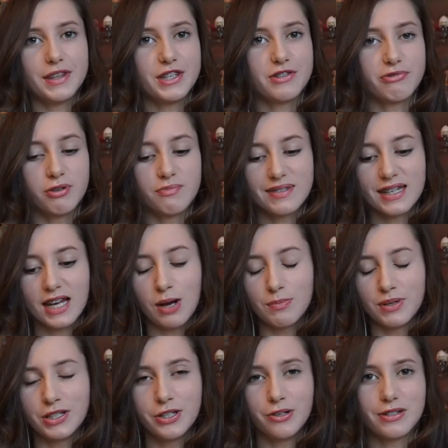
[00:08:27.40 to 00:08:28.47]
This room's now
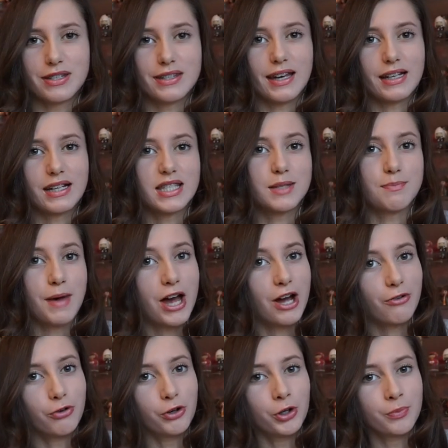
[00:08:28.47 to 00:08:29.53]
being used as like a
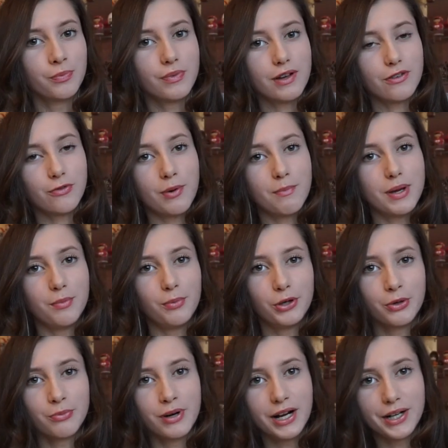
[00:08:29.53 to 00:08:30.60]
spare room for when people
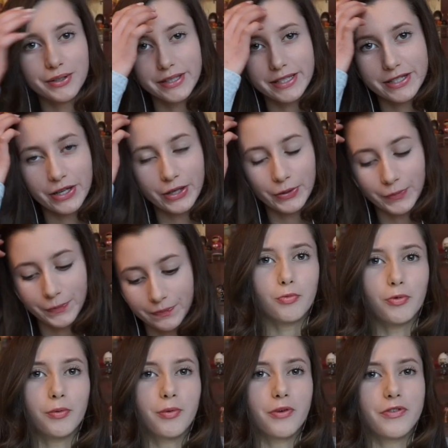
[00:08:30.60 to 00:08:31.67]
come round, so
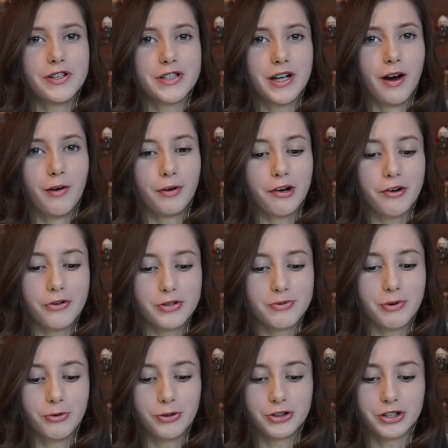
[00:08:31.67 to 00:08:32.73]
one more video, I'm going to
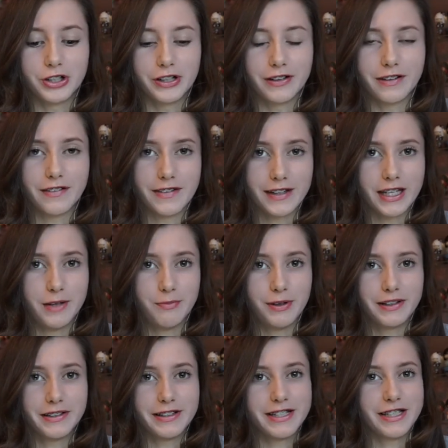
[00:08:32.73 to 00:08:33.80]
be watching the guinea
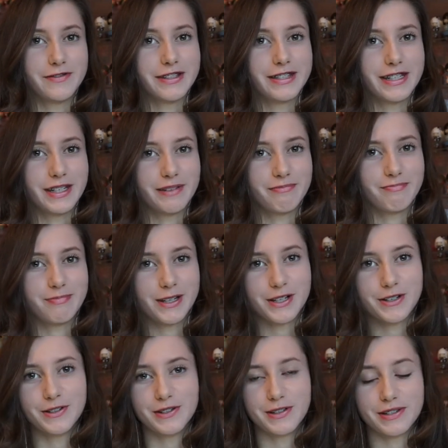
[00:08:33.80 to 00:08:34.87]
pig nativity
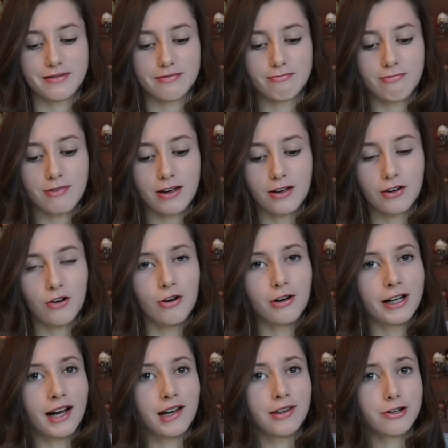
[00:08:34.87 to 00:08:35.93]
because gotta
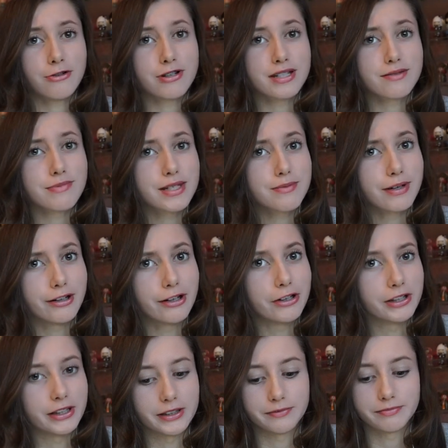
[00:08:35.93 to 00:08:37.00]
get in the Christmas spirit
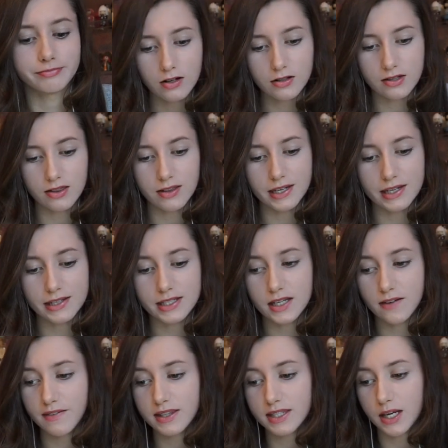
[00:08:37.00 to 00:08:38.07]
early. So the
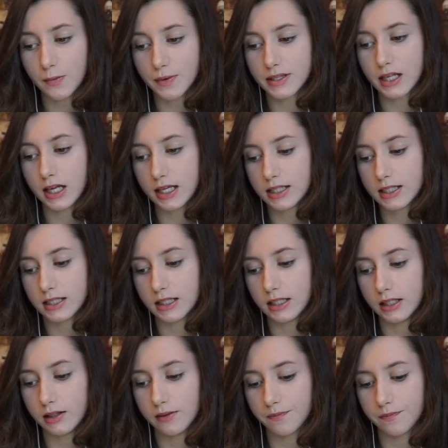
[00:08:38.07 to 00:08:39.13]
nativity was last
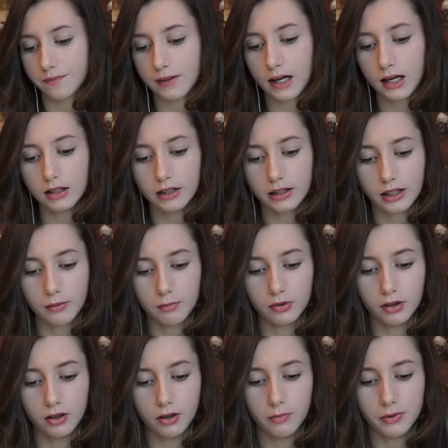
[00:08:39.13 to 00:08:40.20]
year, I'll link it
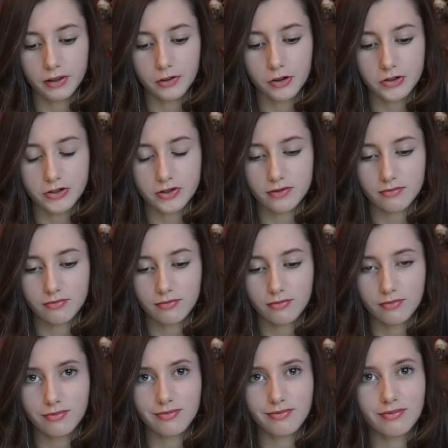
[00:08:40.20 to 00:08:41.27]
below because
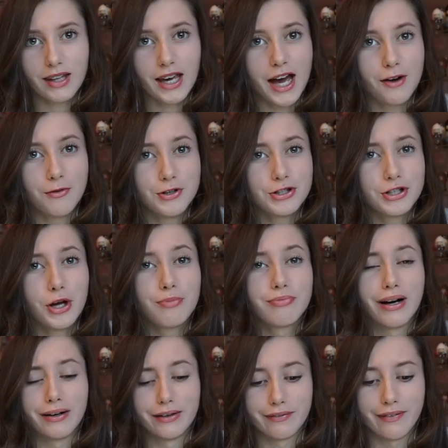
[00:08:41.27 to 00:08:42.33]
I was so
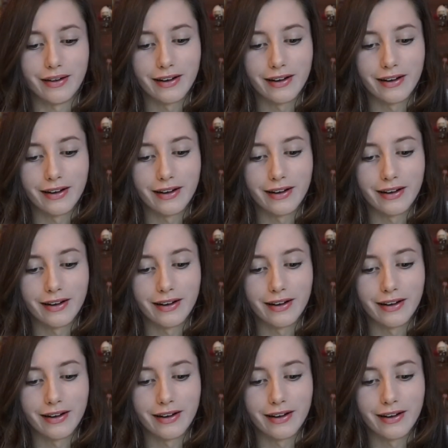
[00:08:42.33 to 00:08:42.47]
proud of